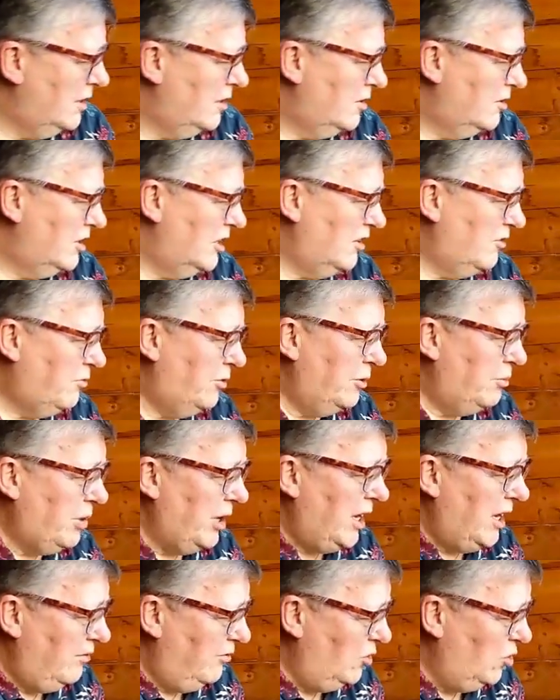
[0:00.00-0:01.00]
that if we
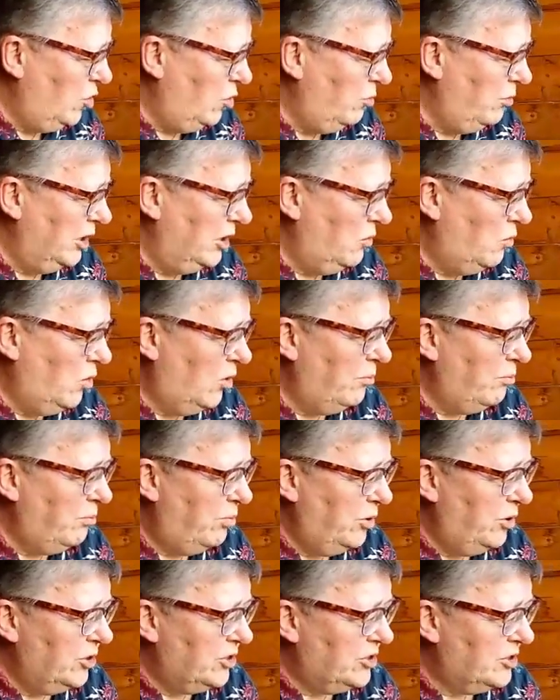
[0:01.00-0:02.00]
behave normally, one
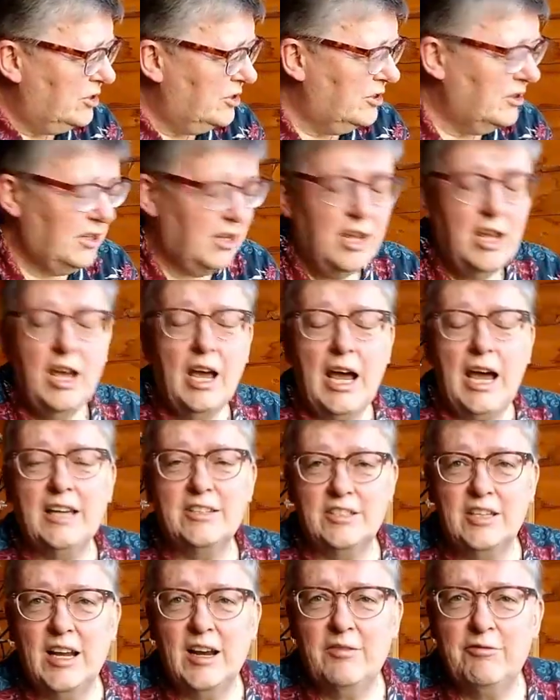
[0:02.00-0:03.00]
person as
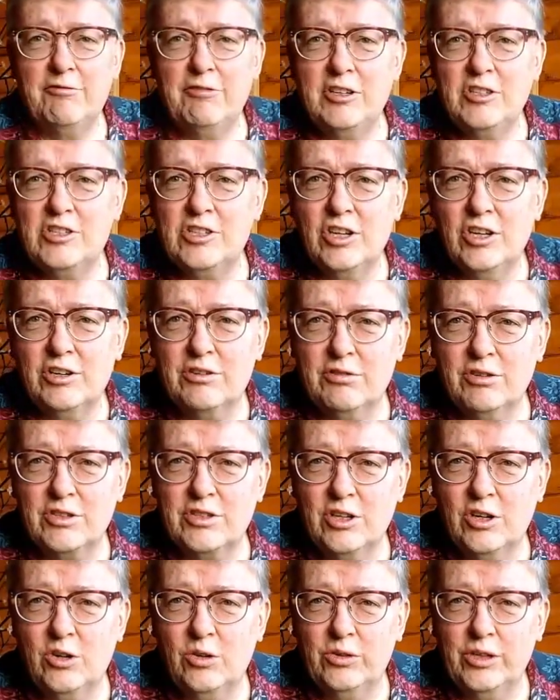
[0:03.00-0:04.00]
an average across
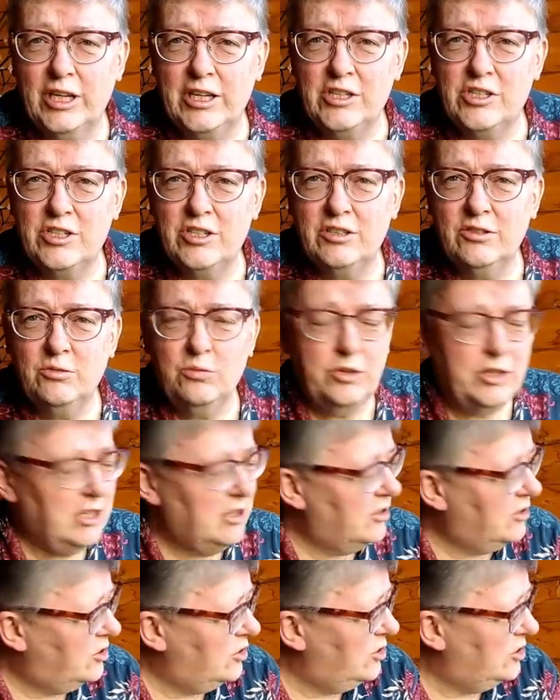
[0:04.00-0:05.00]
the whole nation within
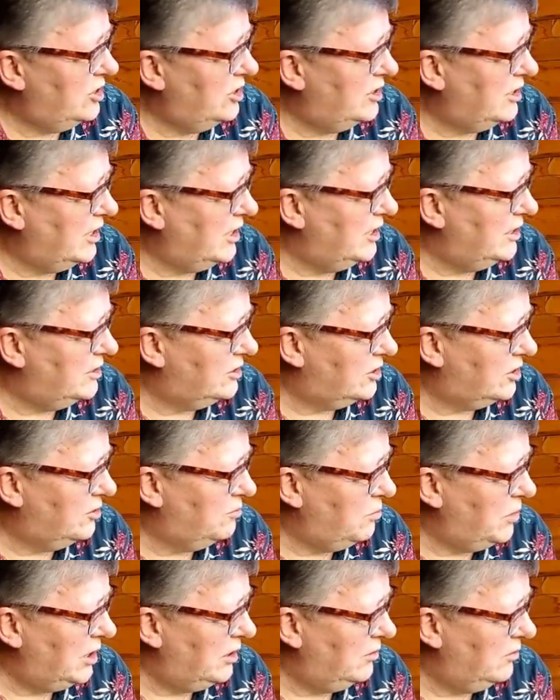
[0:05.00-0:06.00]
30 days
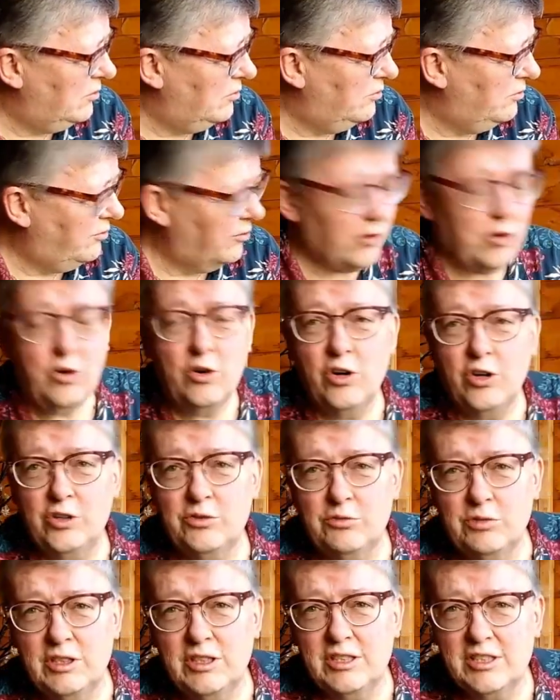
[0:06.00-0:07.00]
can mean
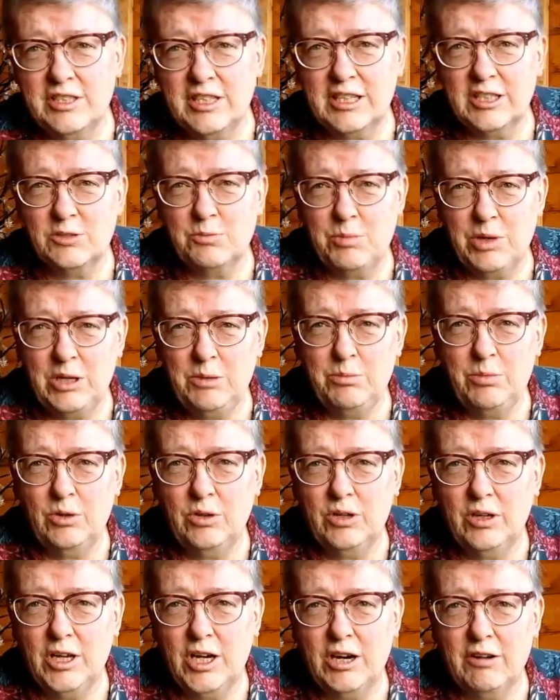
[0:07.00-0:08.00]
406
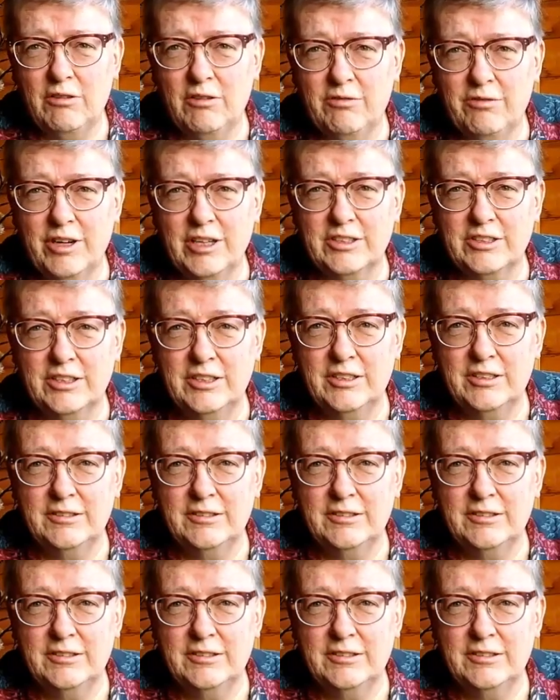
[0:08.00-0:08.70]
people are infected.